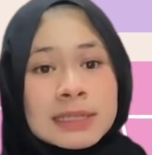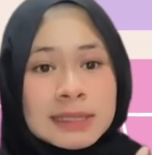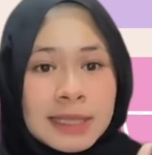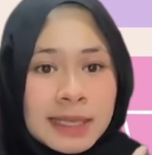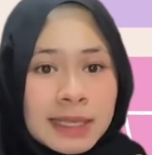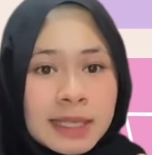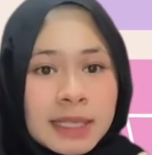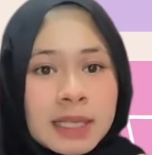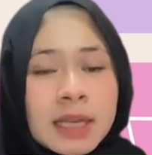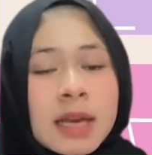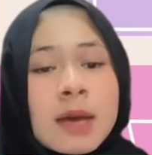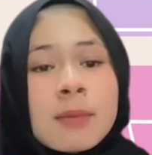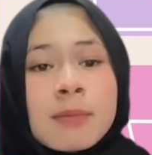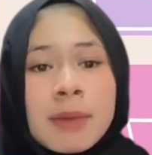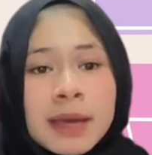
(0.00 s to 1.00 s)
Second,
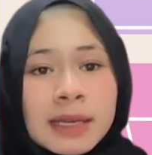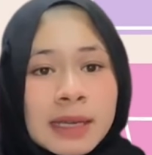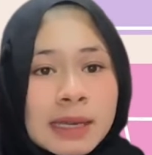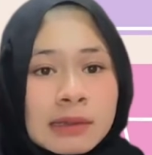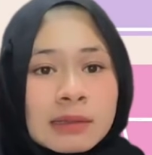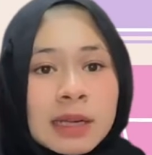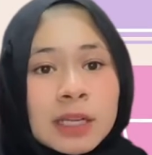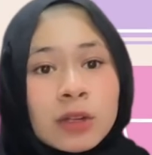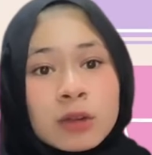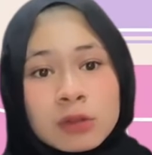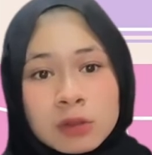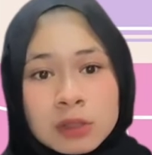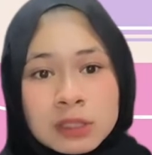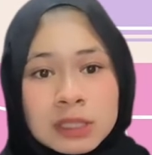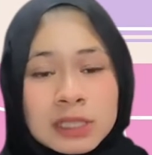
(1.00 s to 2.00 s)
buy air dryer
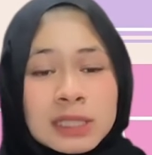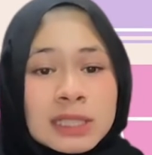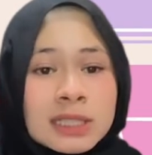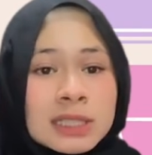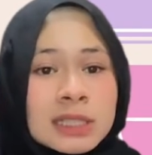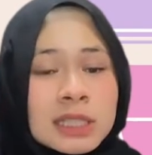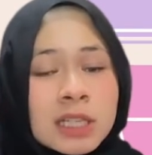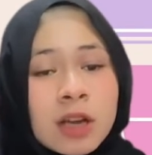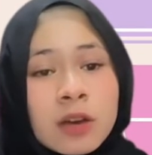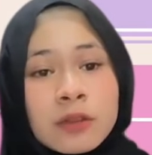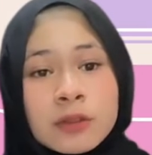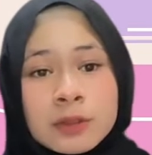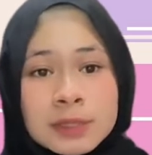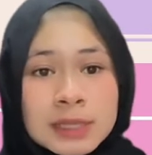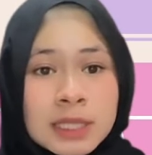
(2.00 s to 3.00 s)
clothes instead
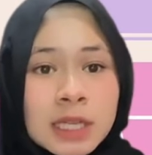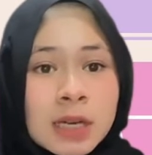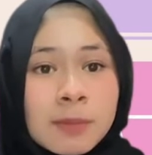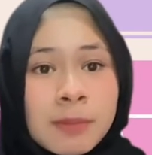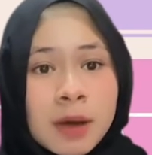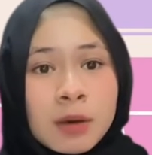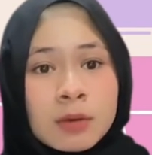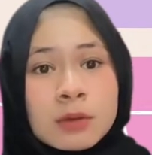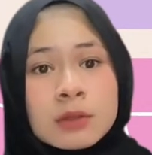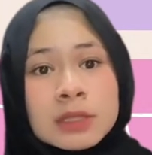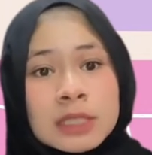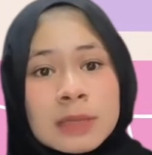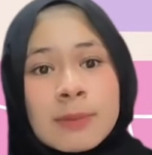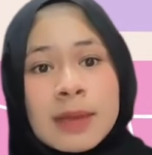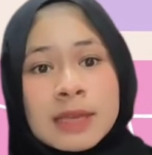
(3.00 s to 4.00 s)
of using a power
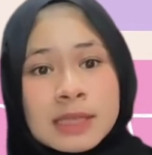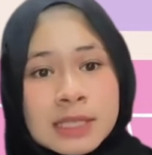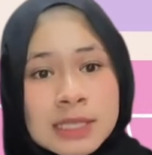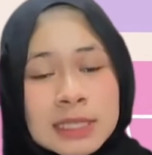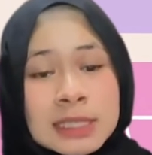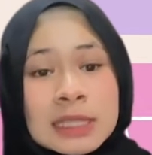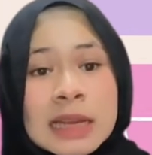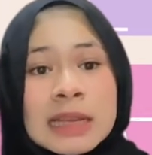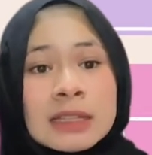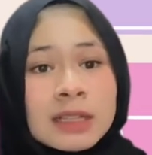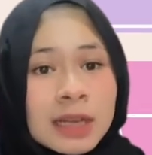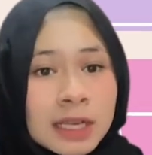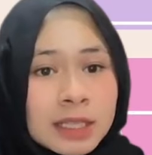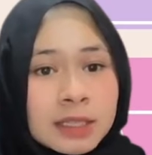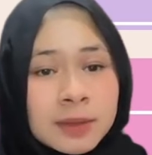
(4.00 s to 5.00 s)
using machines like
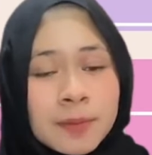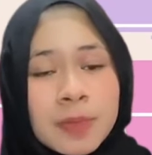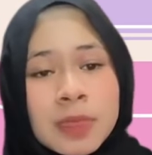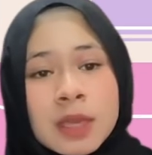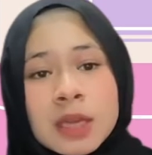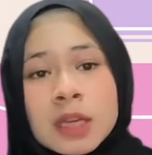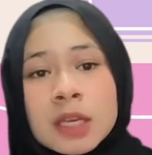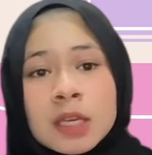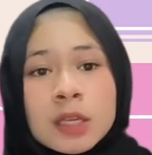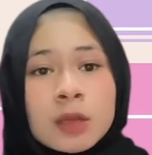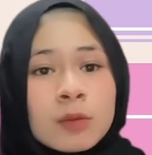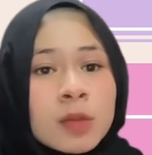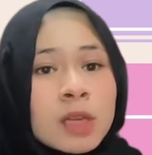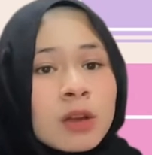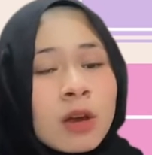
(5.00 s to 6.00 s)
dryer.
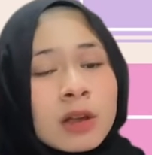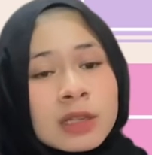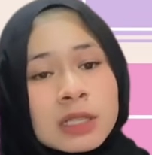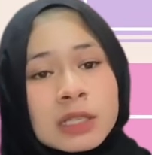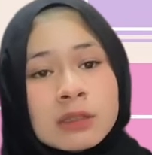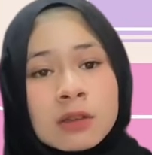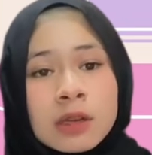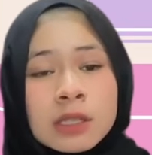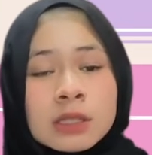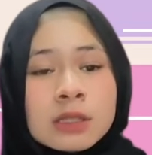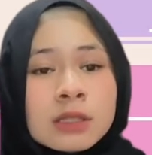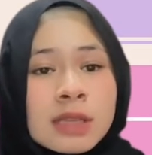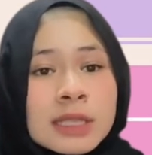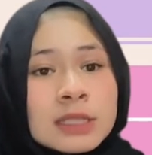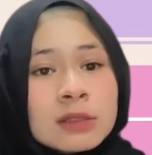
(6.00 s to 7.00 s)
It will only not
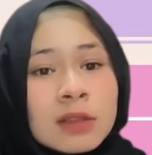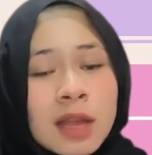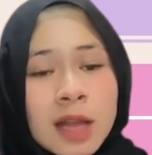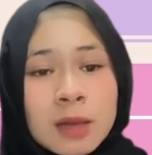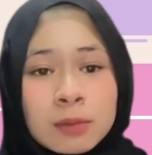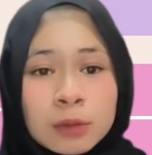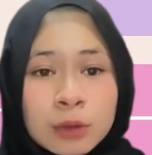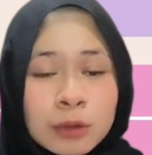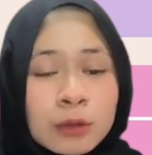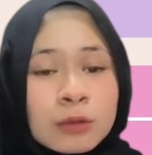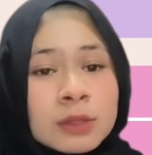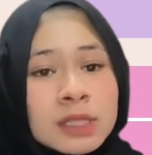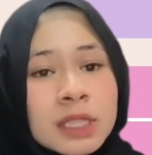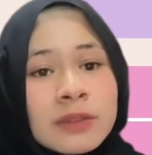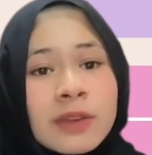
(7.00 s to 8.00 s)
just help you
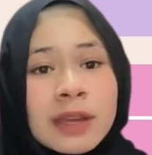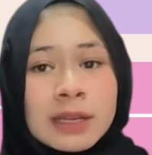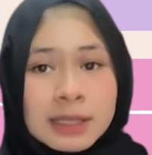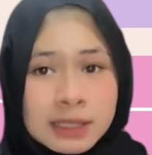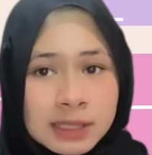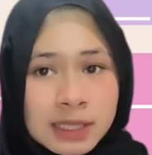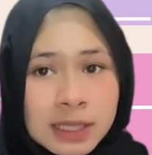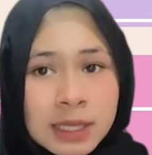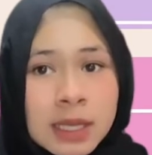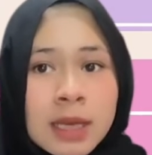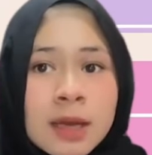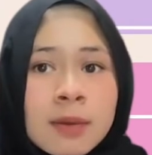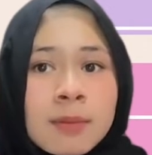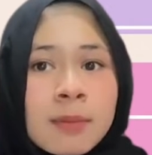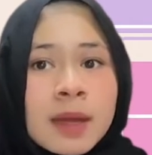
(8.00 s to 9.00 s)
to save energy,
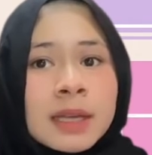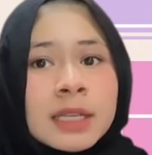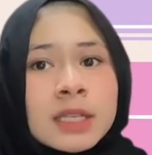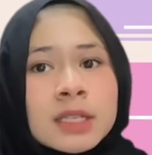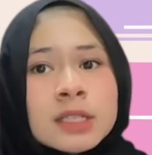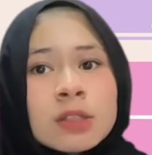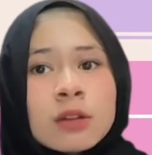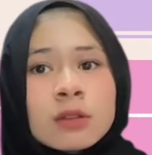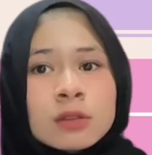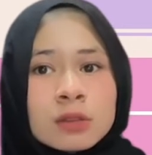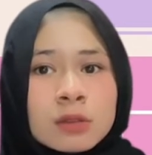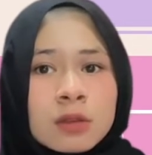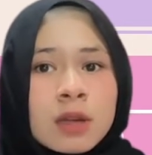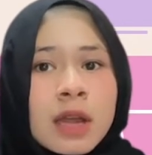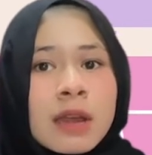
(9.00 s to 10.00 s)
but it is
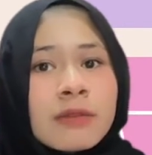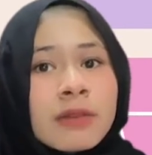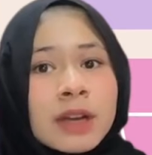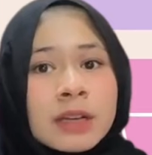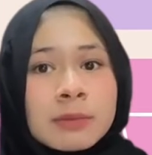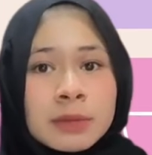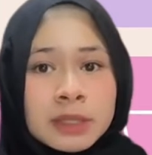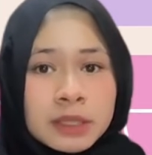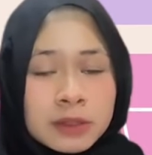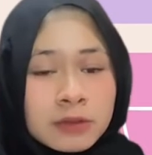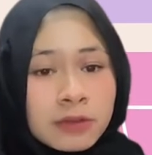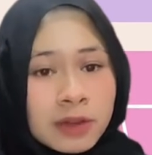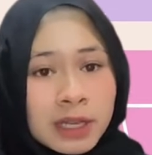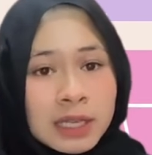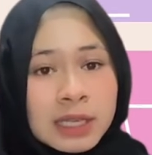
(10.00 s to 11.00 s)
also environmental
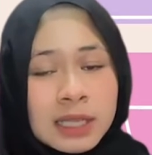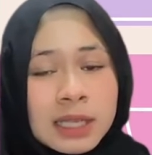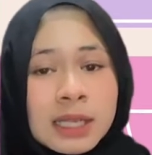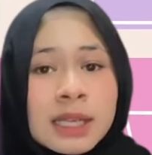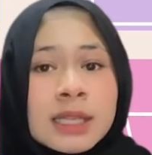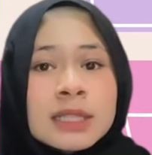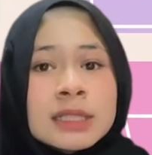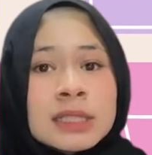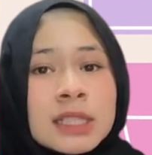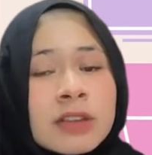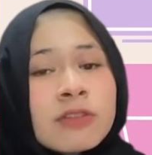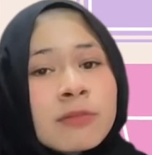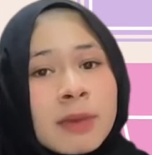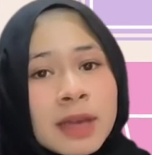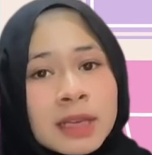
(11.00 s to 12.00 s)
friendly,
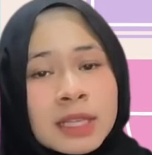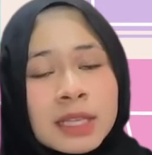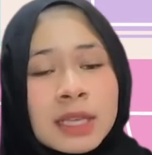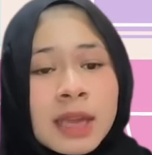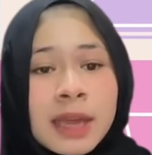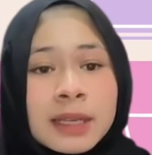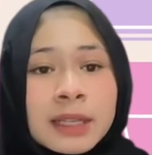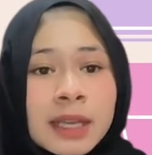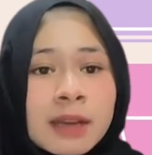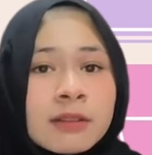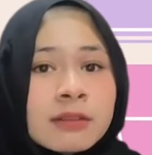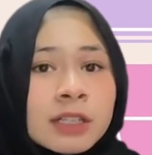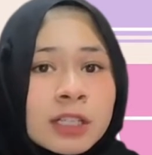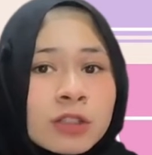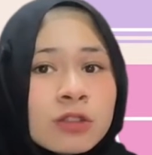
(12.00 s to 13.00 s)
save money, and
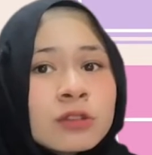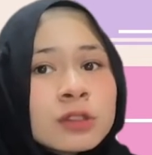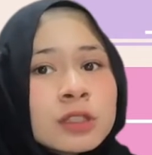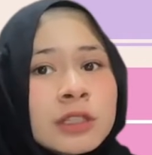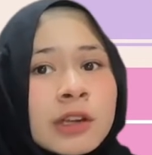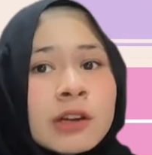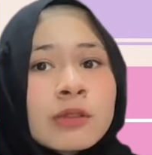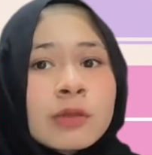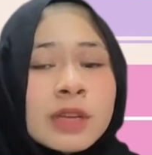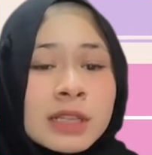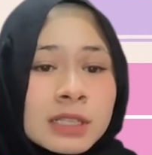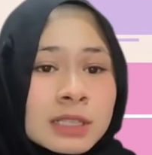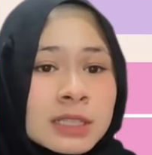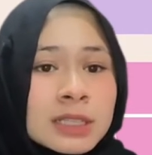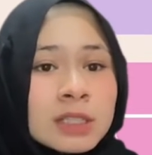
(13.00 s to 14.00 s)
can reduce your
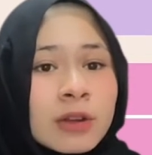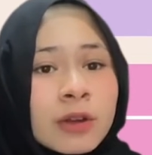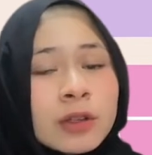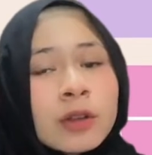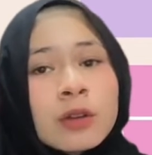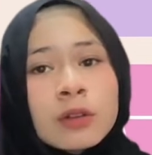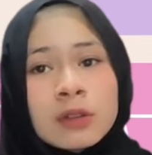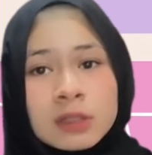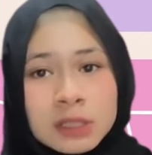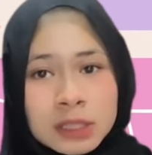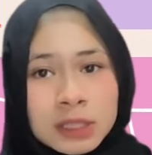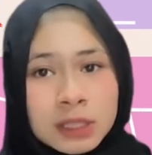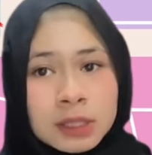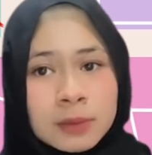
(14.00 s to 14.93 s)
wrinkles on your clothes.